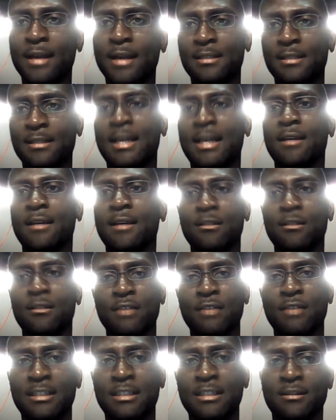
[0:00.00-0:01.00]
show
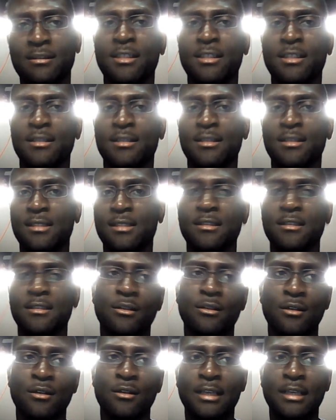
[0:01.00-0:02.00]
awareness that
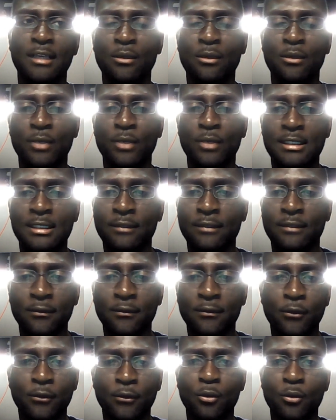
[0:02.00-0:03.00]
creativity exists in
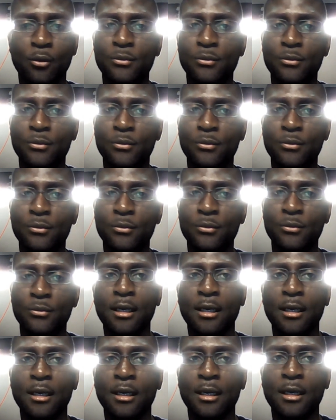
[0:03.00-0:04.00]
all these different
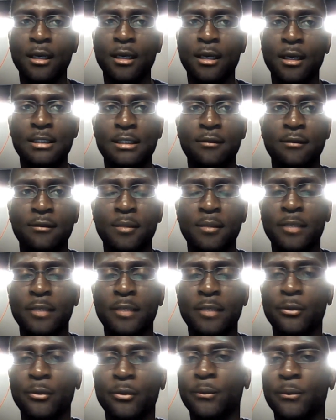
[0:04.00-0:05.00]
forms, in all these
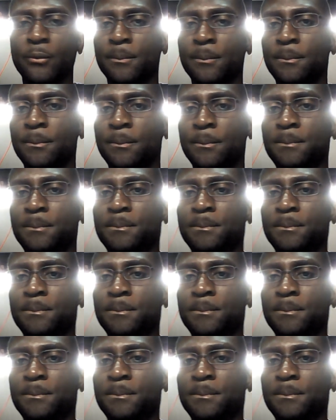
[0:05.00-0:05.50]
different people.